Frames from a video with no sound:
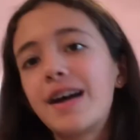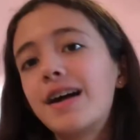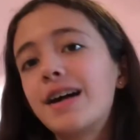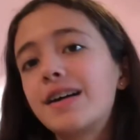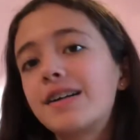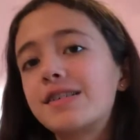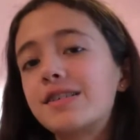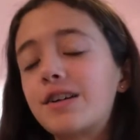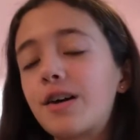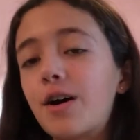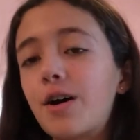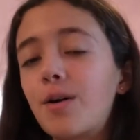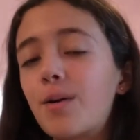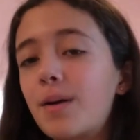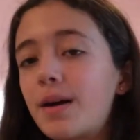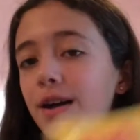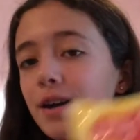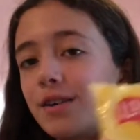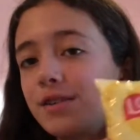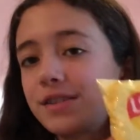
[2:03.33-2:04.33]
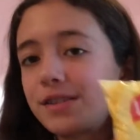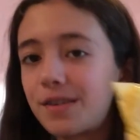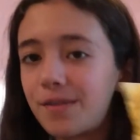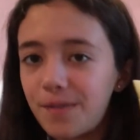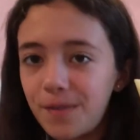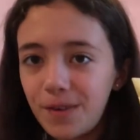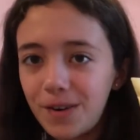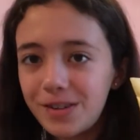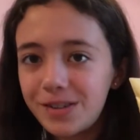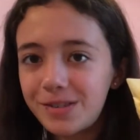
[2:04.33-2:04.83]
So here's the
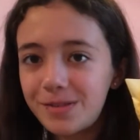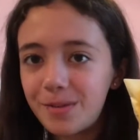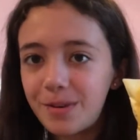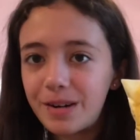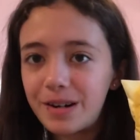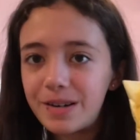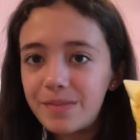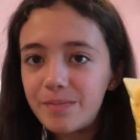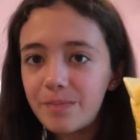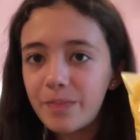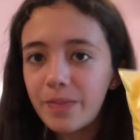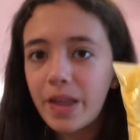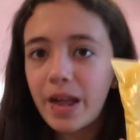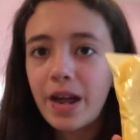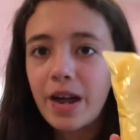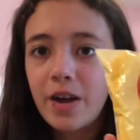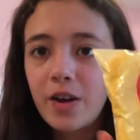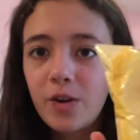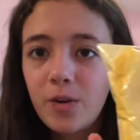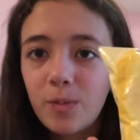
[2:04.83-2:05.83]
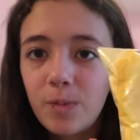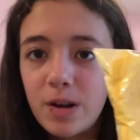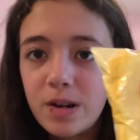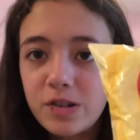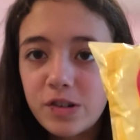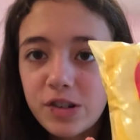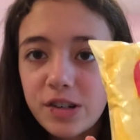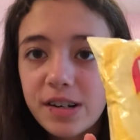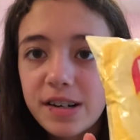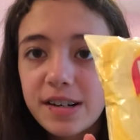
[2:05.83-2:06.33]
first one,
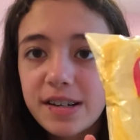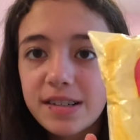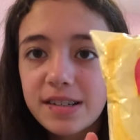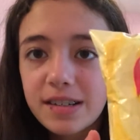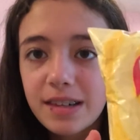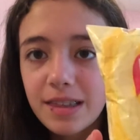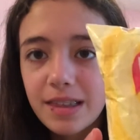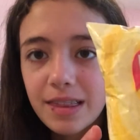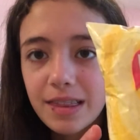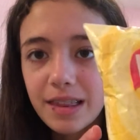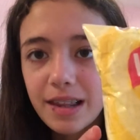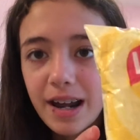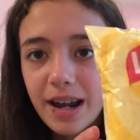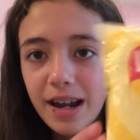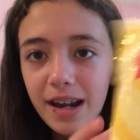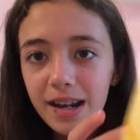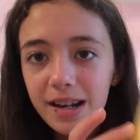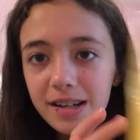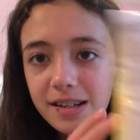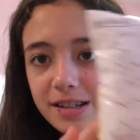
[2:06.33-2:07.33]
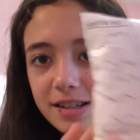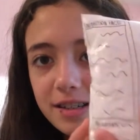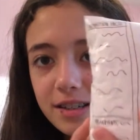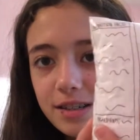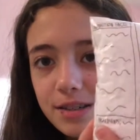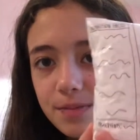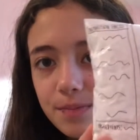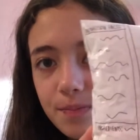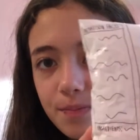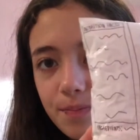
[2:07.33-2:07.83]
which is Lay's,
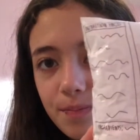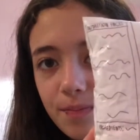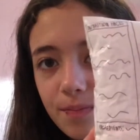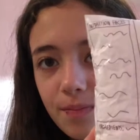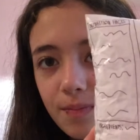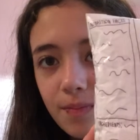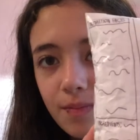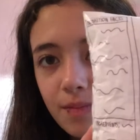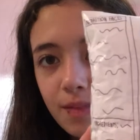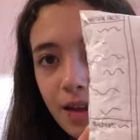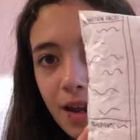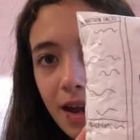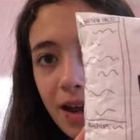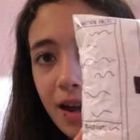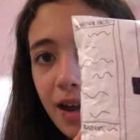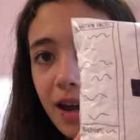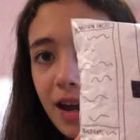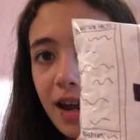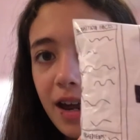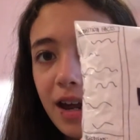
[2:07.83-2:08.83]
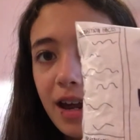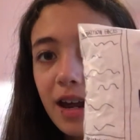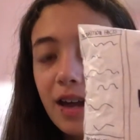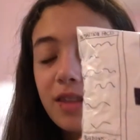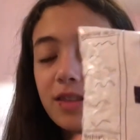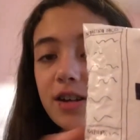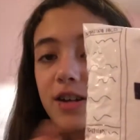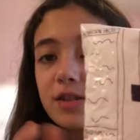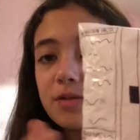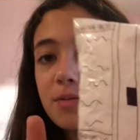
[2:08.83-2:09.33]
and
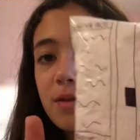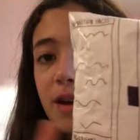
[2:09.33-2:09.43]
this one